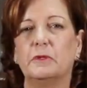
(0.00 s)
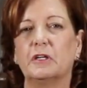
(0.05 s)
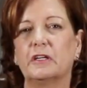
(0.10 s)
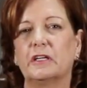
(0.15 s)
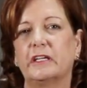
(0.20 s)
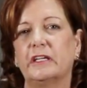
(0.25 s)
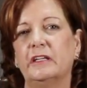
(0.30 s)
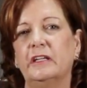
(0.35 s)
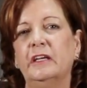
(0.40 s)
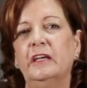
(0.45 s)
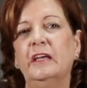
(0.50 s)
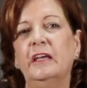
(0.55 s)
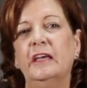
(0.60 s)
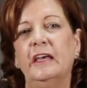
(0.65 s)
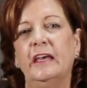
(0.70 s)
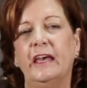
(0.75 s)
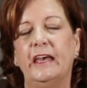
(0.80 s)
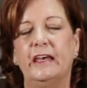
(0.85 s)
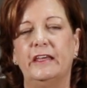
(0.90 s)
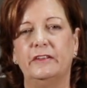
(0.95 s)
market,
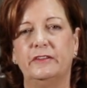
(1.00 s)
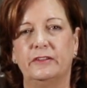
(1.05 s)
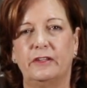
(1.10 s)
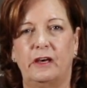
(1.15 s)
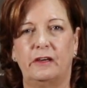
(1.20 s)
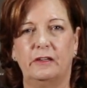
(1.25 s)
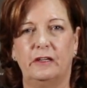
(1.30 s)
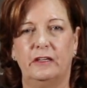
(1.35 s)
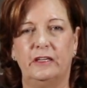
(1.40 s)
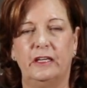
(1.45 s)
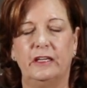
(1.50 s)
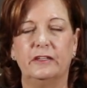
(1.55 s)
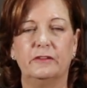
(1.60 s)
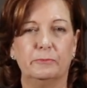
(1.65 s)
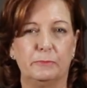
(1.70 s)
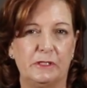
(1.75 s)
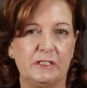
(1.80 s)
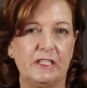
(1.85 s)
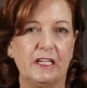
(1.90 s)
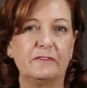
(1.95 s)
and
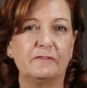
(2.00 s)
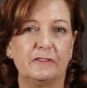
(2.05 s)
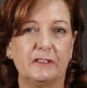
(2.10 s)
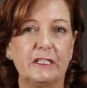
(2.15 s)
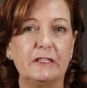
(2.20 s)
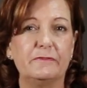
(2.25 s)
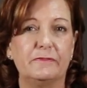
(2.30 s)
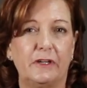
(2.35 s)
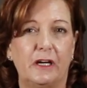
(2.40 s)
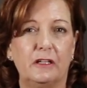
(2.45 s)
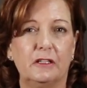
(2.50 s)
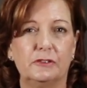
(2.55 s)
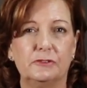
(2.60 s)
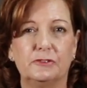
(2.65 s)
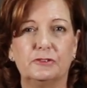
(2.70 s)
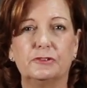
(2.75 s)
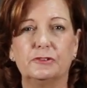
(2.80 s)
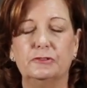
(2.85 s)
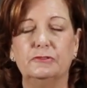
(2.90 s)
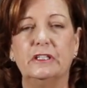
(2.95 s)
Patek Philippe
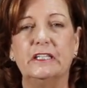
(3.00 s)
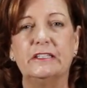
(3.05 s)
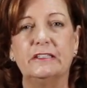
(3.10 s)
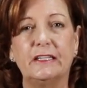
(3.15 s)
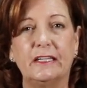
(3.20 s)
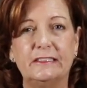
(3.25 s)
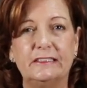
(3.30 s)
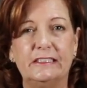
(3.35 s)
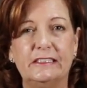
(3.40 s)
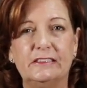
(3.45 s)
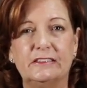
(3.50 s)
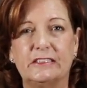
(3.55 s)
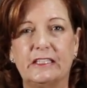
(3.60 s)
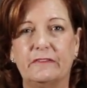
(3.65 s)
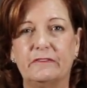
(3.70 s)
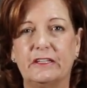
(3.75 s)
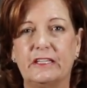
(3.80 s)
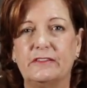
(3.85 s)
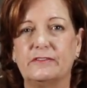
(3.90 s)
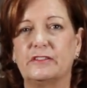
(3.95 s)
followed suit in
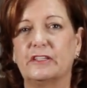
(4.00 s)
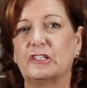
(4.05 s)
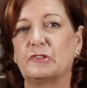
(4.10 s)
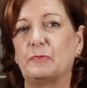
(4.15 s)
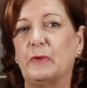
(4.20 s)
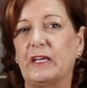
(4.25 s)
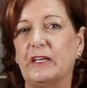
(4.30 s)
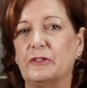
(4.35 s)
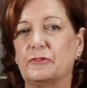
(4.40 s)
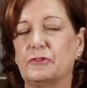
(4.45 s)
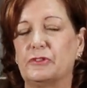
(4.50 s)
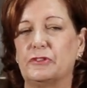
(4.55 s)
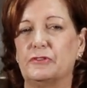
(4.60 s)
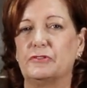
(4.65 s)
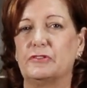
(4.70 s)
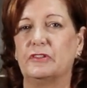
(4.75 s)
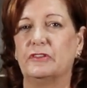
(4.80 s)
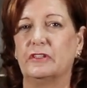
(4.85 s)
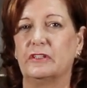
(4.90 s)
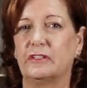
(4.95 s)
1976 by
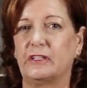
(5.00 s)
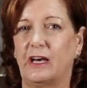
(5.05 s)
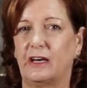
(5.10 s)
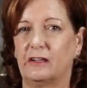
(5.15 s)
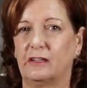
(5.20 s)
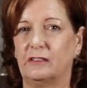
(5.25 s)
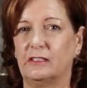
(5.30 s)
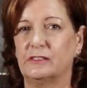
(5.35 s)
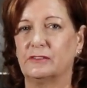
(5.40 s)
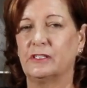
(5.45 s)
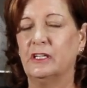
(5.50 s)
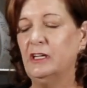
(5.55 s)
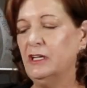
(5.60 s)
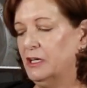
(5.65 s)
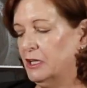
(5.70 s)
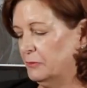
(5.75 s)
introducing the Nautilus.